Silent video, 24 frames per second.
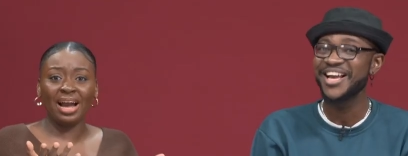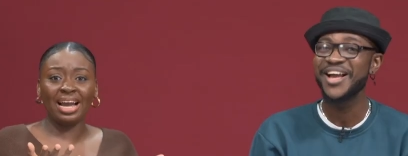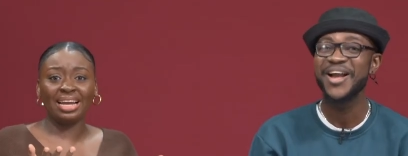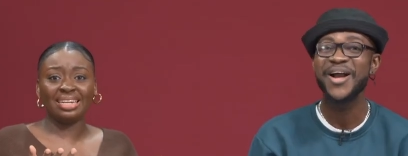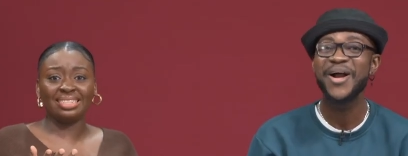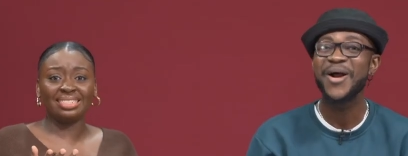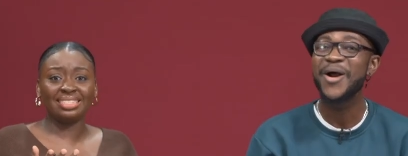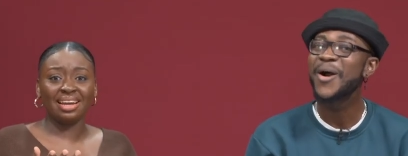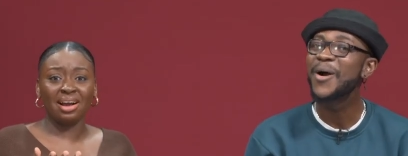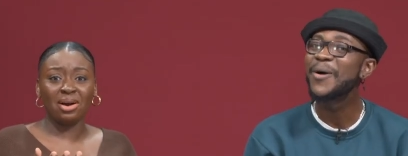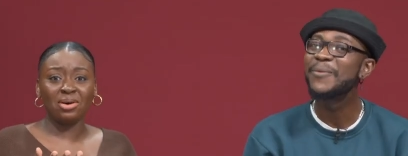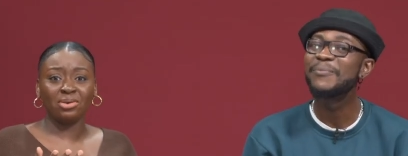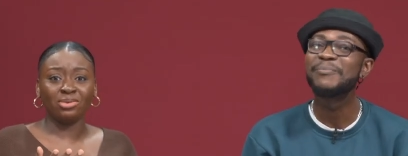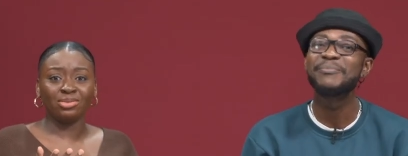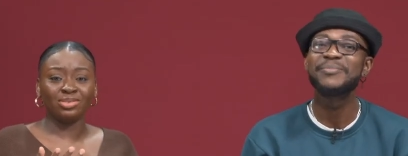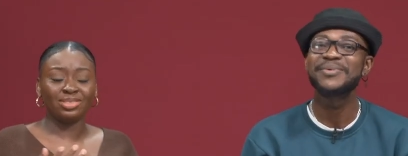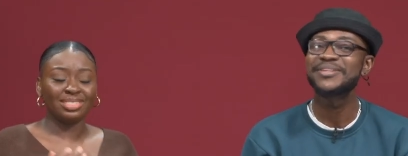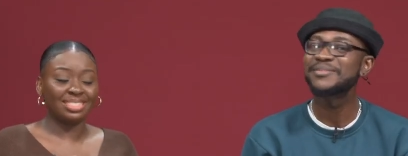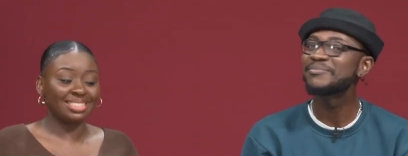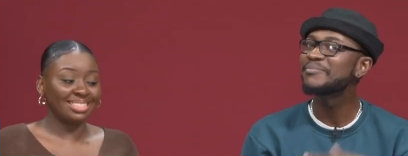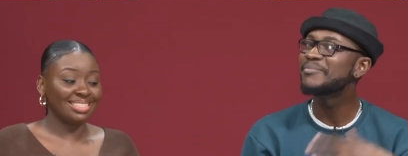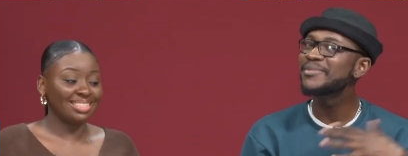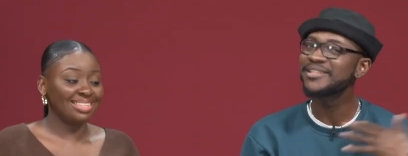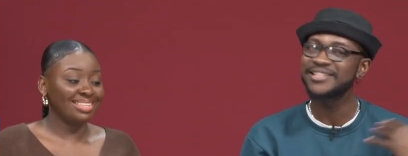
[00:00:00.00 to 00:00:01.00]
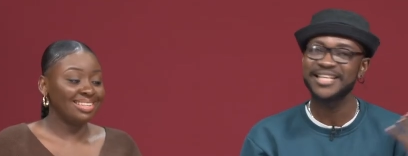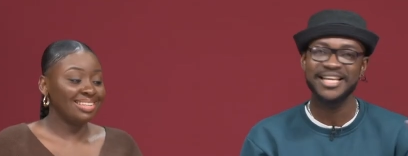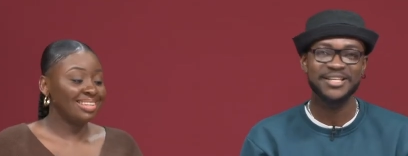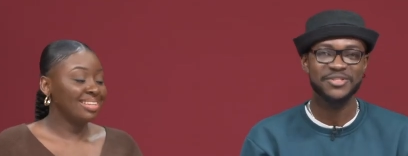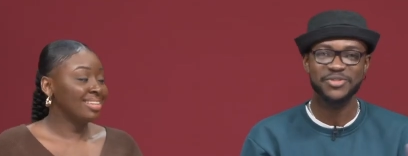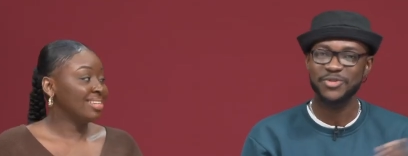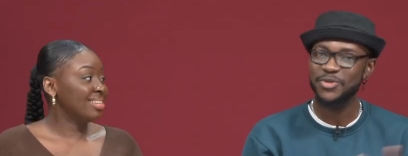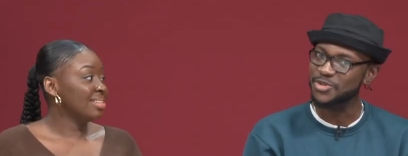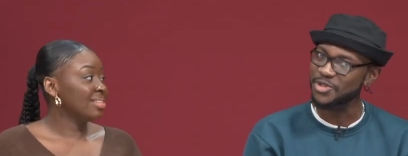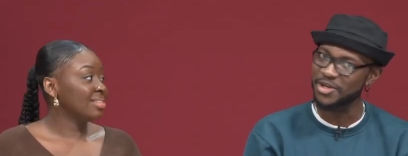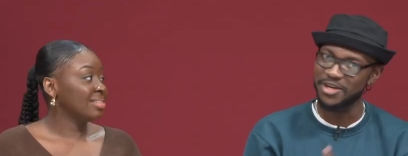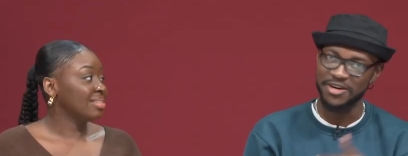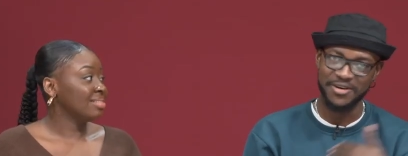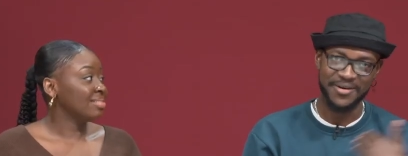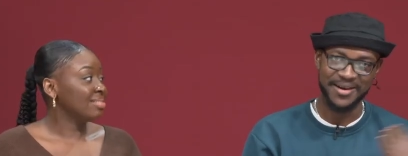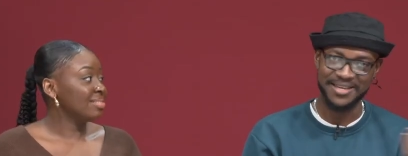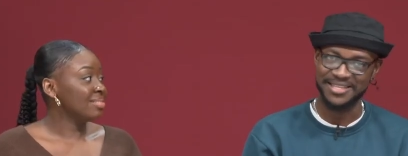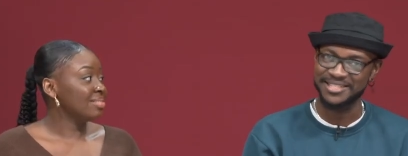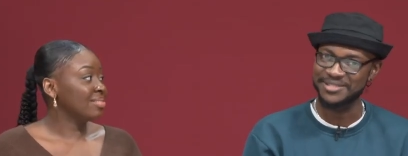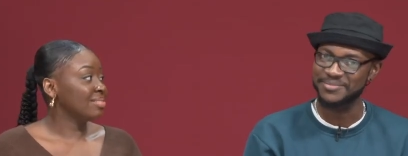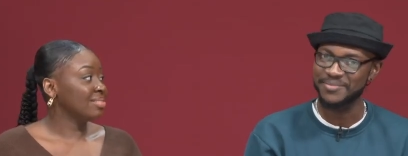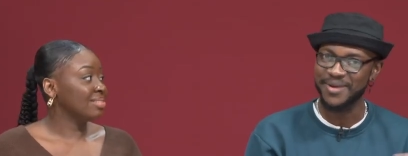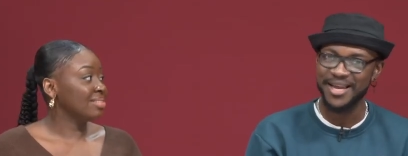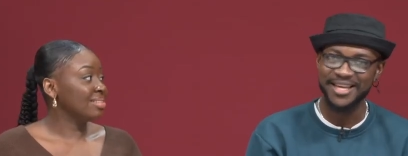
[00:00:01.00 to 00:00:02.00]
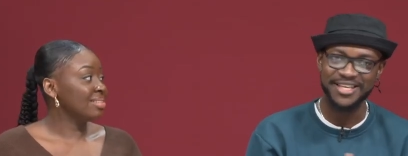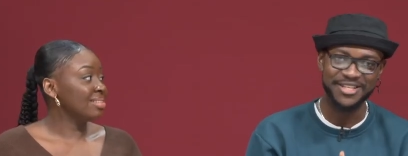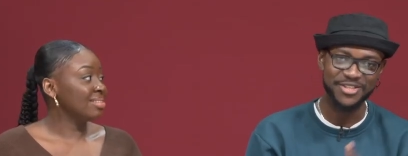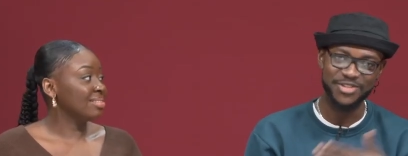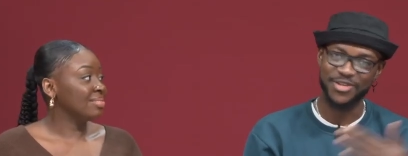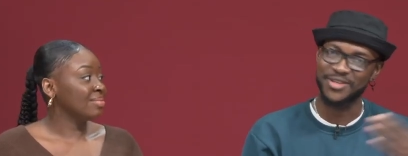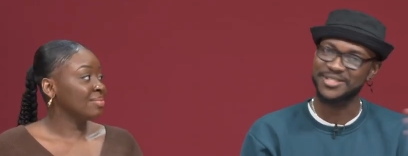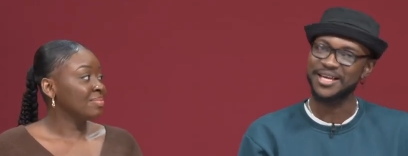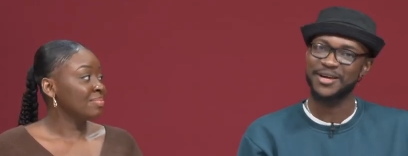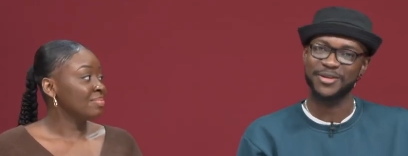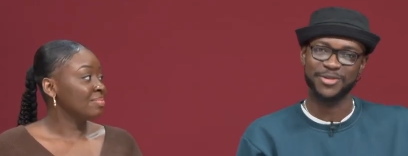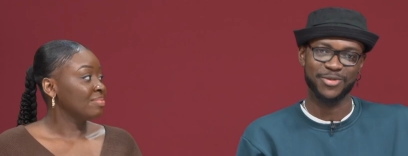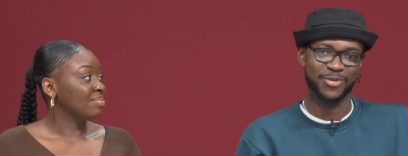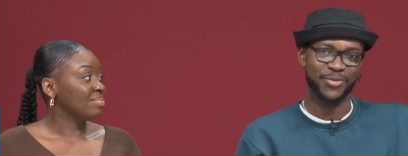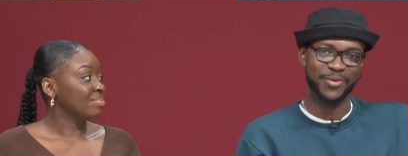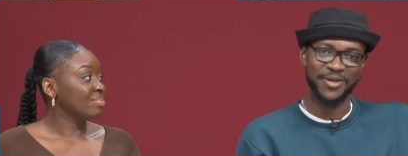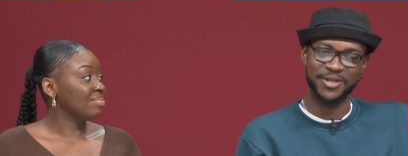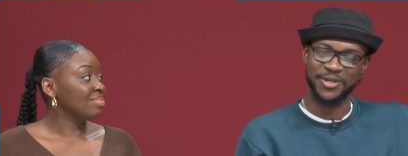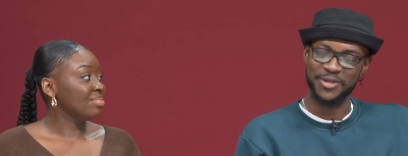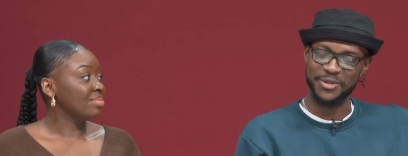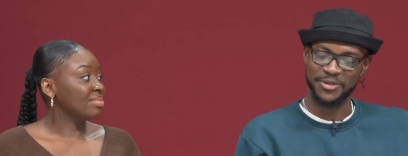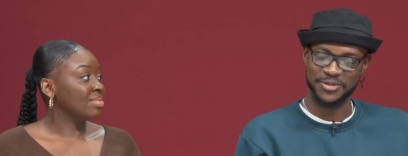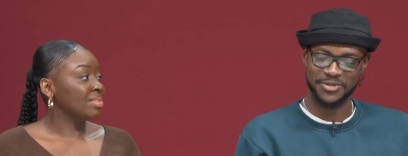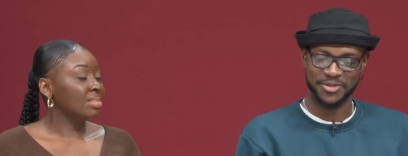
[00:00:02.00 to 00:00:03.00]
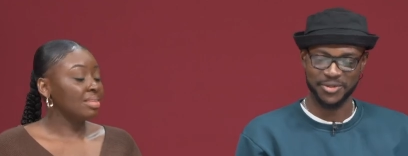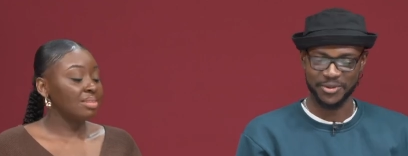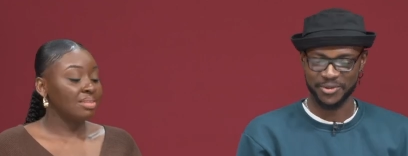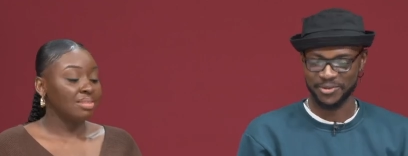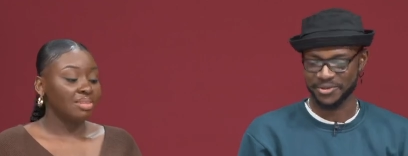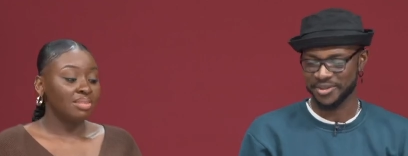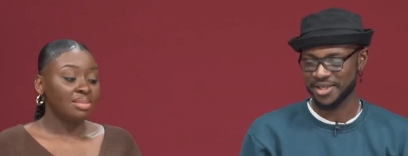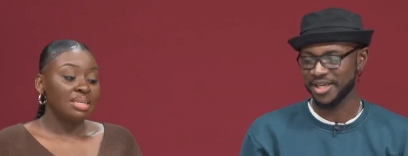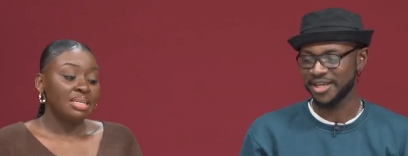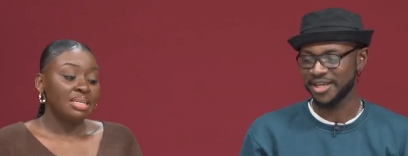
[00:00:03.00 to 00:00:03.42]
Speaker 1: Find out. There's no tolerance. Mine is just out the window. So